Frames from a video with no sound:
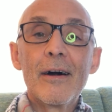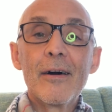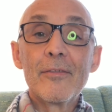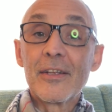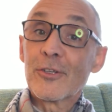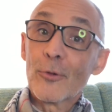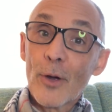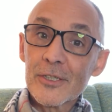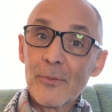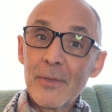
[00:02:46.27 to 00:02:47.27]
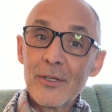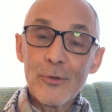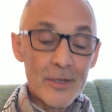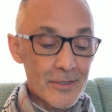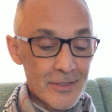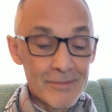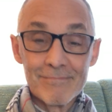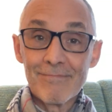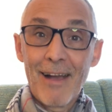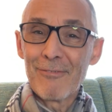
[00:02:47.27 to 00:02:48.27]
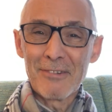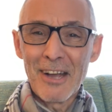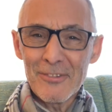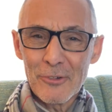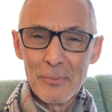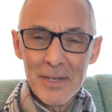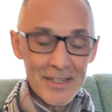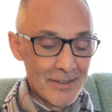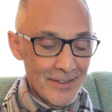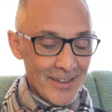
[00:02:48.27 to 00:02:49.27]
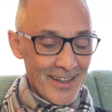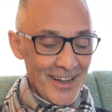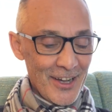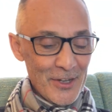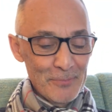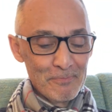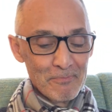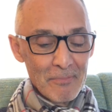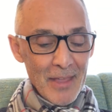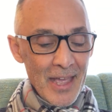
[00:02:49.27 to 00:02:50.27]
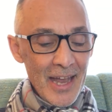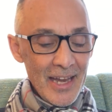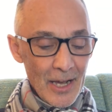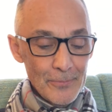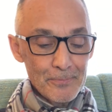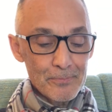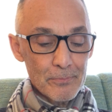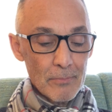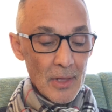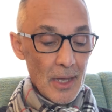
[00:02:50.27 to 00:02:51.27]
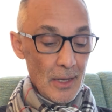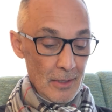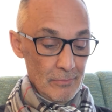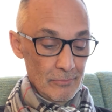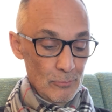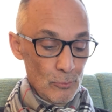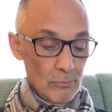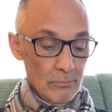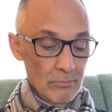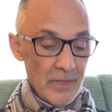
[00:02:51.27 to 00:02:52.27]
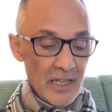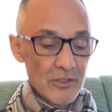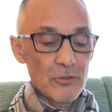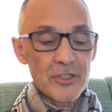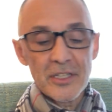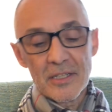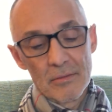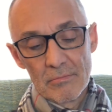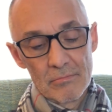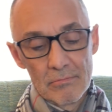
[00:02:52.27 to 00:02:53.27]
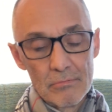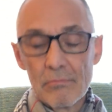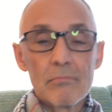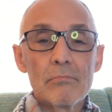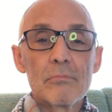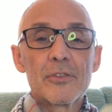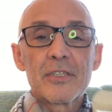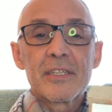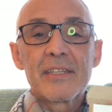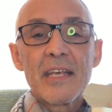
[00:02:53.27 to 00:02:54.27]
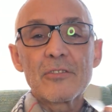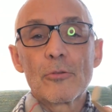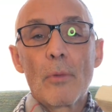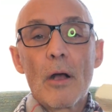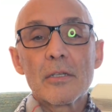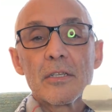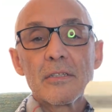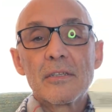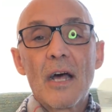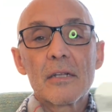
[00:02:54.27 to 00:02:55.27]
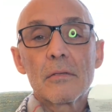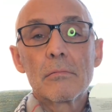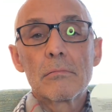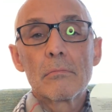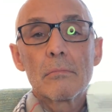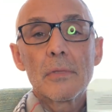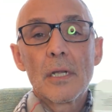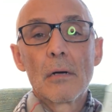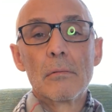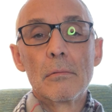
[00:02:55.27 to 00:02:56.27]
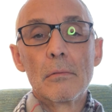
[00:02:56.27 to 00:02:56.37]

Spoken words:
that you're watching me do this, and I forgot for a minute. Anyhow, yeah, so it's just a tester box. It's not, you know,